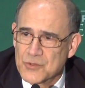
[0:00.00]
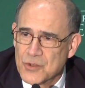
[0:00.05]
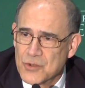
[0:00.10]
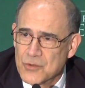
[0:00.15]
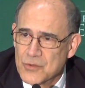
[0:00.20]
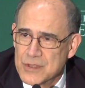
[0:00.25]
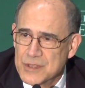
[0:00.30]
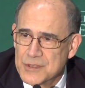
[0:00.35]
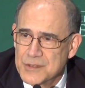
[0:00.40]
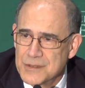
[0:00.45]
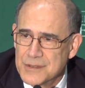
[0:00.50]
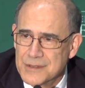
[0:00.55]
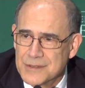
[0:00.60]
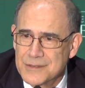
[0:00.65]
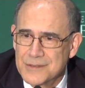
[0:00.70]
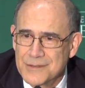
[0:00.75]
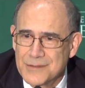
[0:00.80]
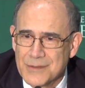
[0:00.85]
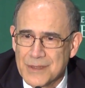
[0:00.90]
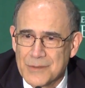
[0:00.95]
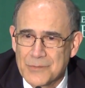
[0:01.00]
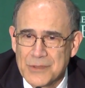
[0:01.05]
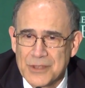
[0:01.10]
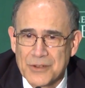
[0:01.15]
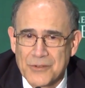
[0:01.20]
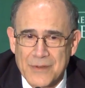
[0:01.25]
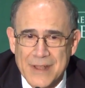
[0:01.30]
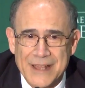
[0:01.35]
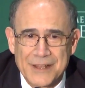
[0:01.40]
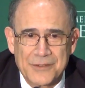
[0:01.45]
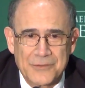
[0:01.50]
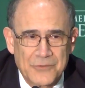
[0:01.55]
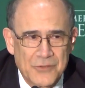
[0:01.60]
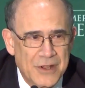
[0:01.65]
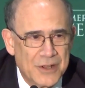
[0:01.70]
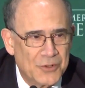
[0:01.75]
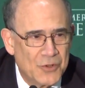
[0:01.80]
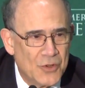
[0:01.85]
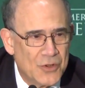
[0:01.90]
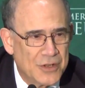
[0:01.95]
So it's been around a
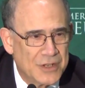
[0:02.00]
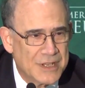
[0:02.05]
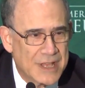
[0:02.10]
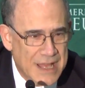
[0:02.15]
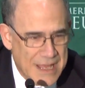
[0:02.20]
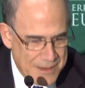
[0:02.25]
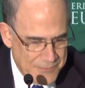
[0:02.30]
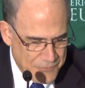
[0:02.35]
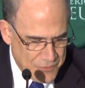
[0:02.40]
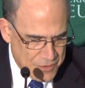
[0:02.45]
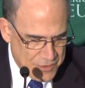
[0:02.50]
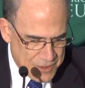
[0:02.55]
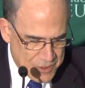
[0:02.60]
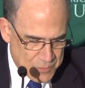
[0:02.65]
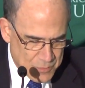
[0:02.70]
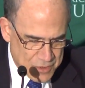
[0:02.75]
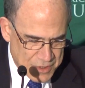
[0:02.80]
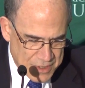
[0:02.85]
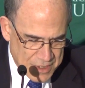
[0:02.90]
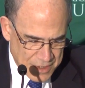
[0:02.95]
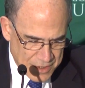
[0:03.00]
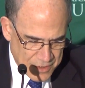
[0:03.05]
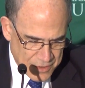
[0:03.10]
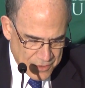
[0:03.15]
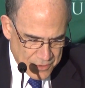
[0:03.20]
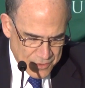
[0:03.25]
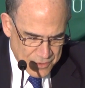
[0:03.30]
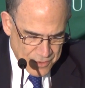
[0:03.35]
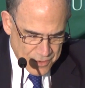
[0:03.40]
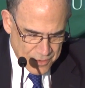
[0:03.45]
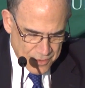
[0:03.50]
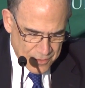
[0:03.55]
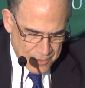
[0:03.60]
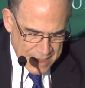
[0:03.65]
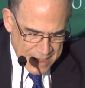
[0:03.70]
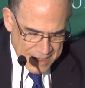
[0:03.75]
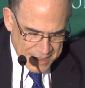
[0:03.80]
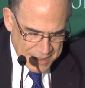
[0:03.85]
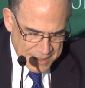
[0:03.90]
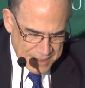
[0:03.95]
very long time for this particular
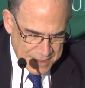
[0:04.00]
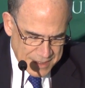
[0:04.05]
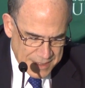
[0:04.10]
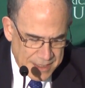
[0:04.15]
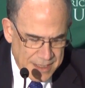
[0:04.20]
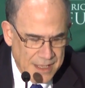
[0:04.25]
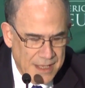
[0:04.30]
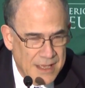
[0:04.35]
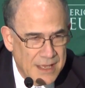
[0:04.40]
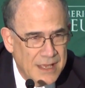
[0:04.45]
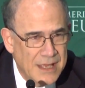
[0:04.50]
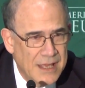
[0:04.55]
entity.